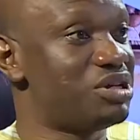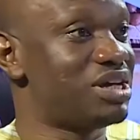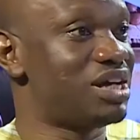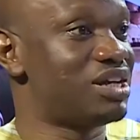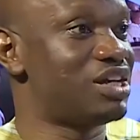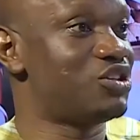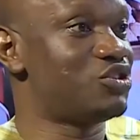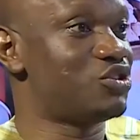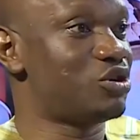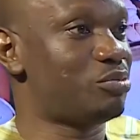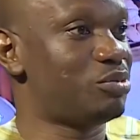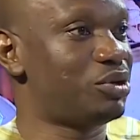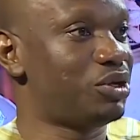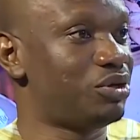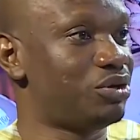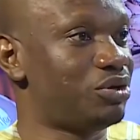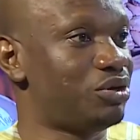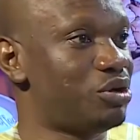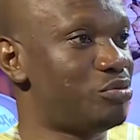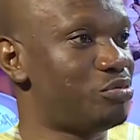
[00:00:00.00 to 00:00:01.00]
an
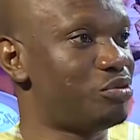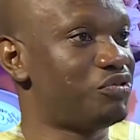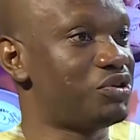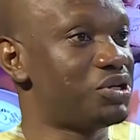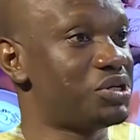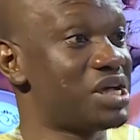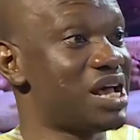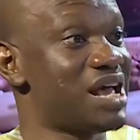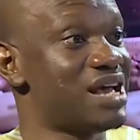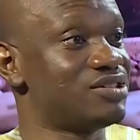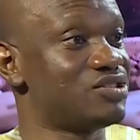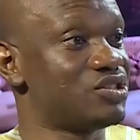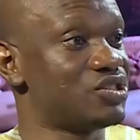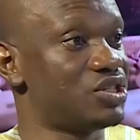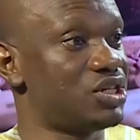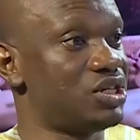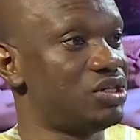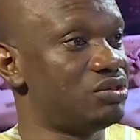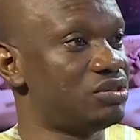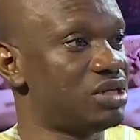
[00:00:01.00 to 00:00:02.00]
entrepreneur. A professional has a
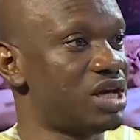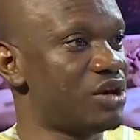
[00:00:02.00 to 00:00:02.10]
skill.